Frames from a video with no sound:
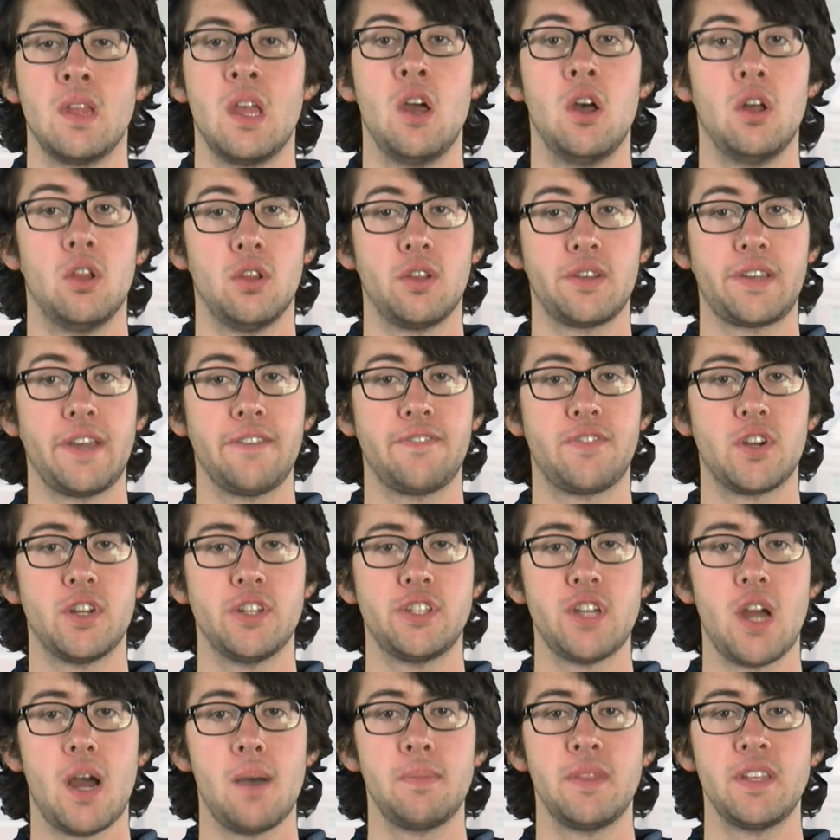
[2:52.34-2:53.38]
Looking for a
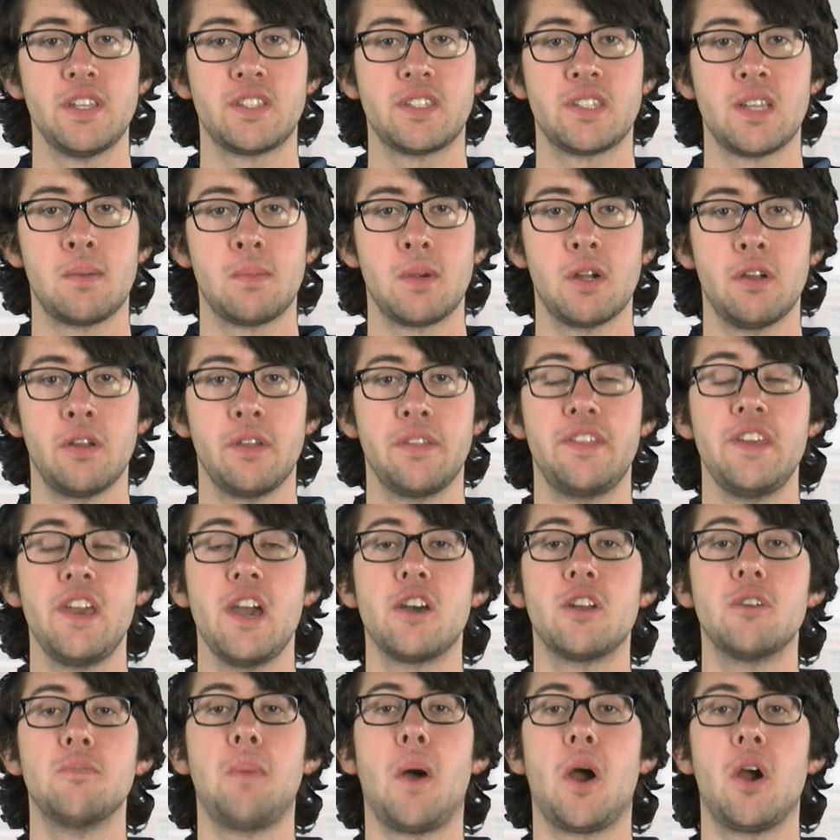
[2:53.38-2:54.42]
job this summer? The
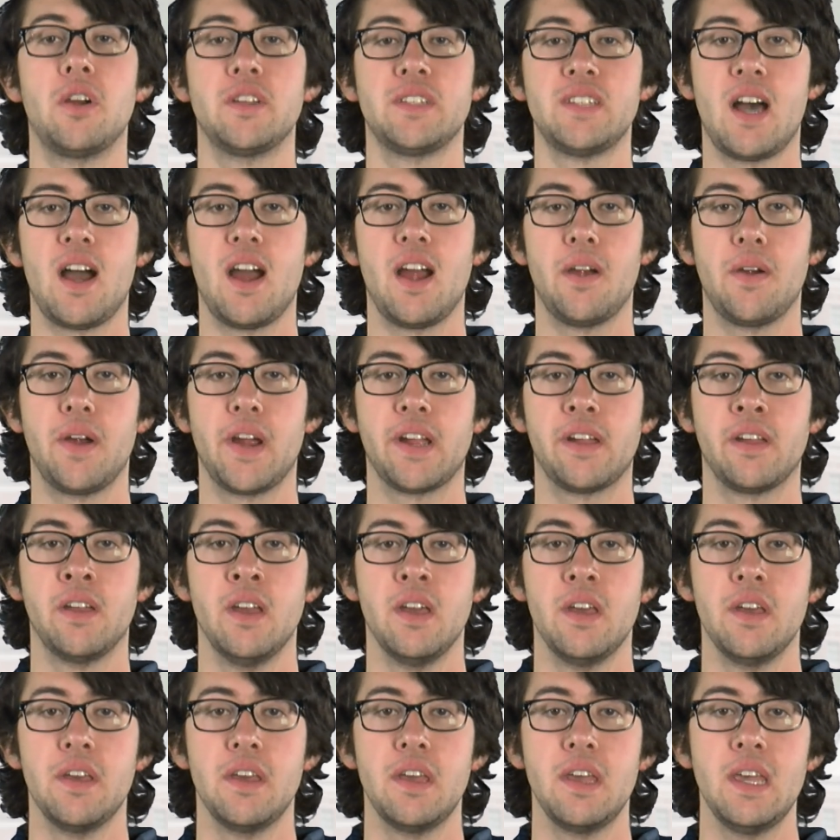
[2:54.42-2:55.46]
Udder Bar is hiring.
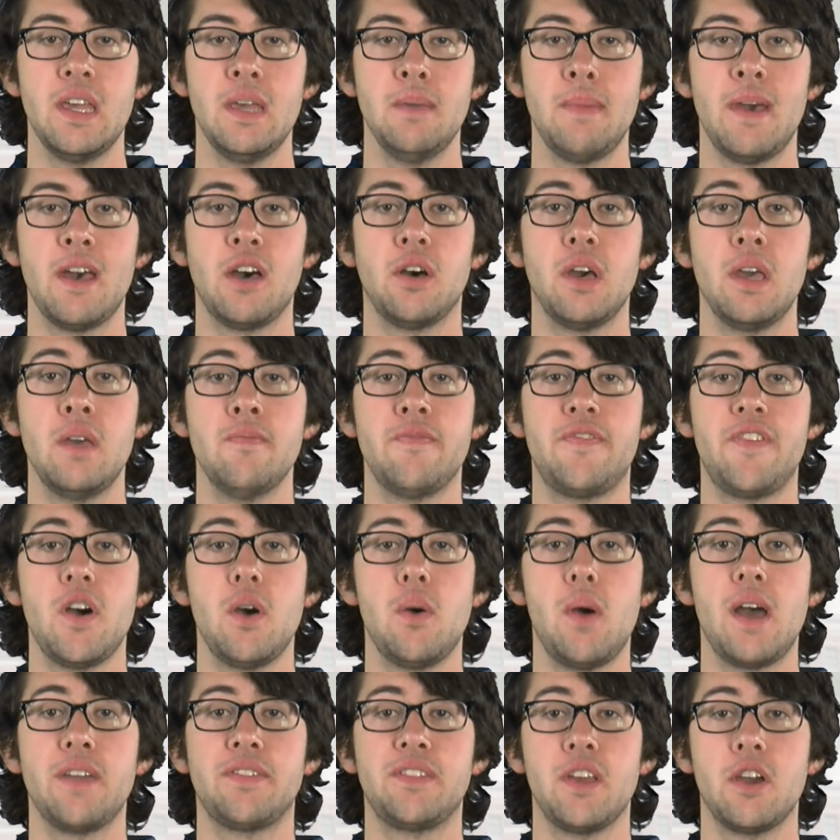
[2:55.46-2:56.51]
Email info
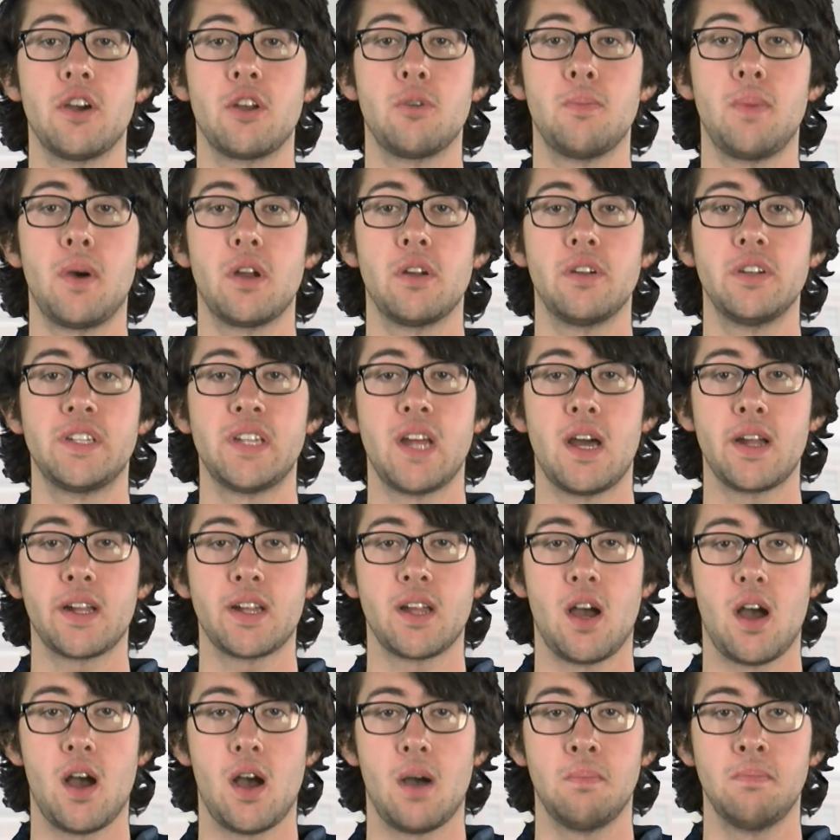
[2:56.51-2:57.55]
at
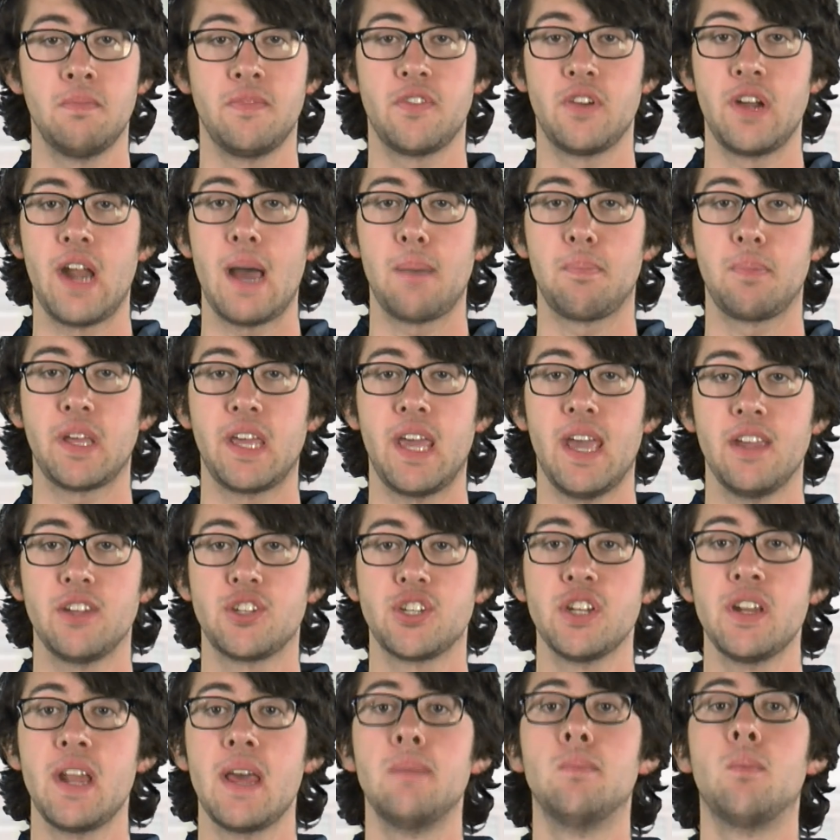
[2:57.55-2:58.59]
theudderbar.com for an
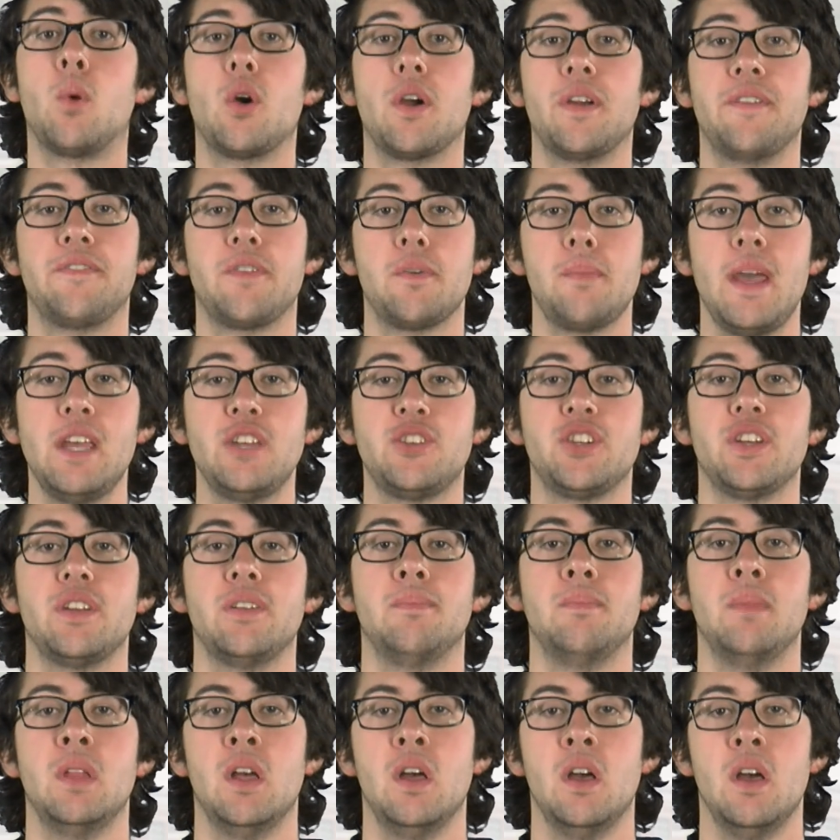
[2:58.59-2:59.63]
application and more information.
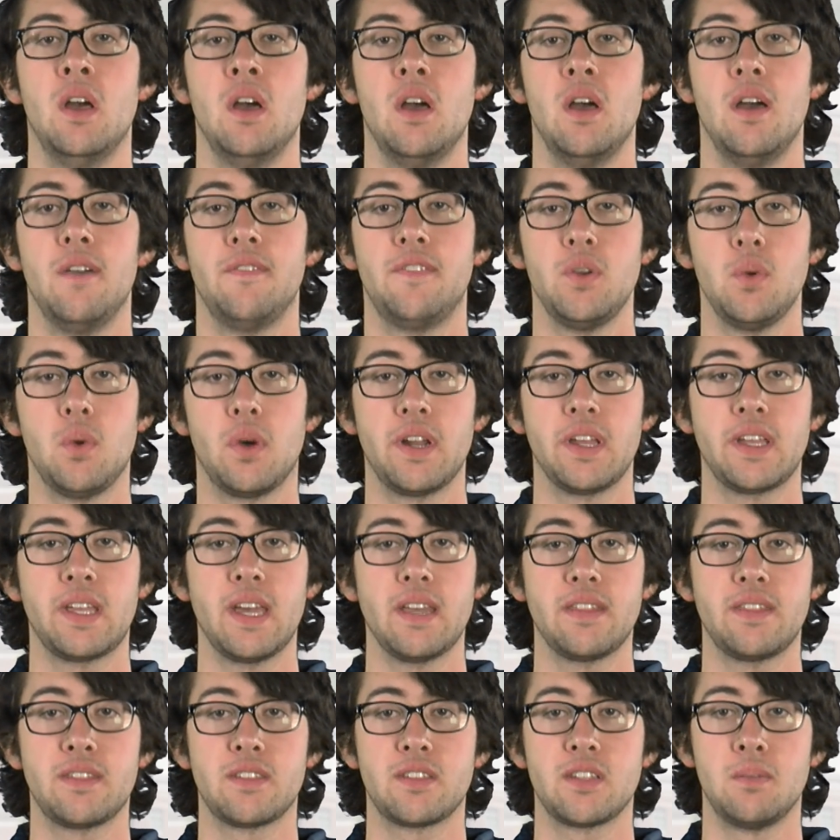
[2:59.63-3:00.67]
If you want to
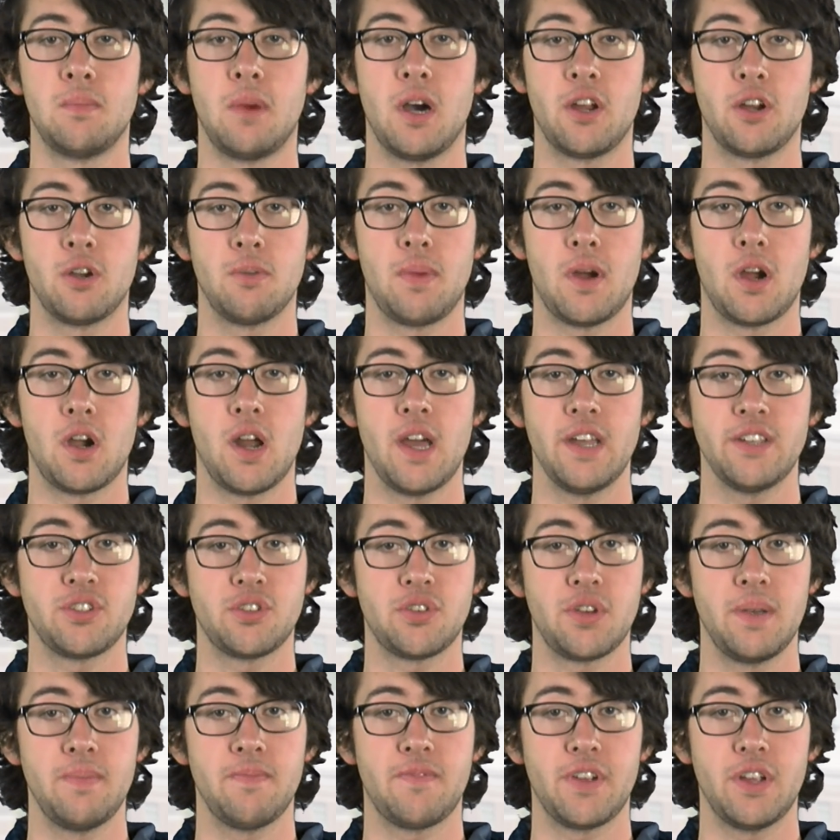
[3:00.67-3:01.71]
get some Udder Bar ice
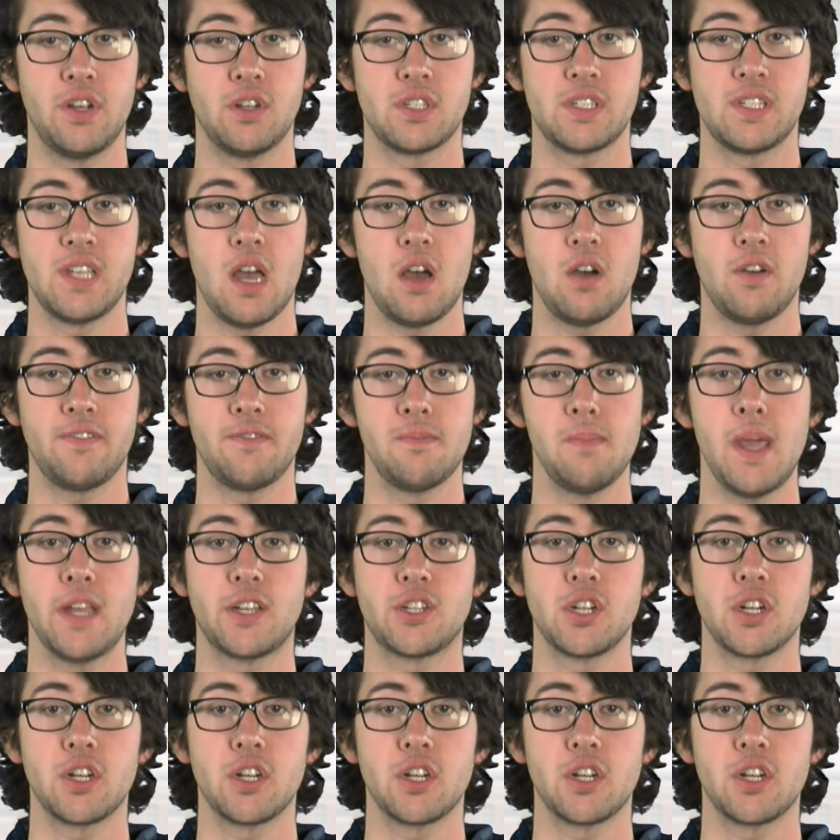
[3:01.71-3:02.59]
cream for yourself, make sure to